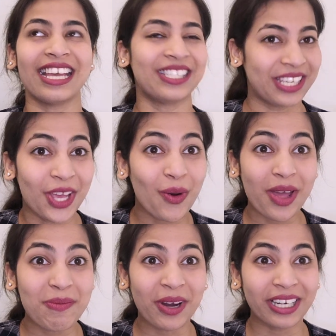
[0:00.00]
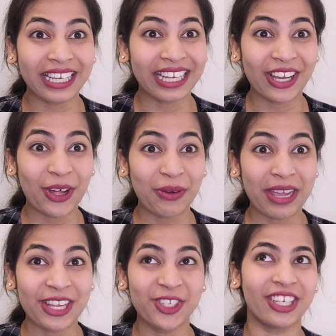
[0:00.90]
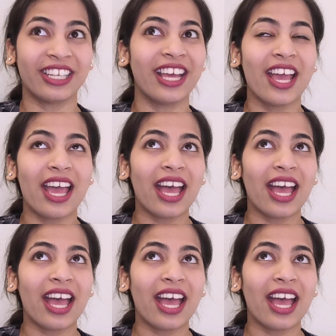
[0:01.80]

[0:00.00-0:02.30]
SEO and marketing automation,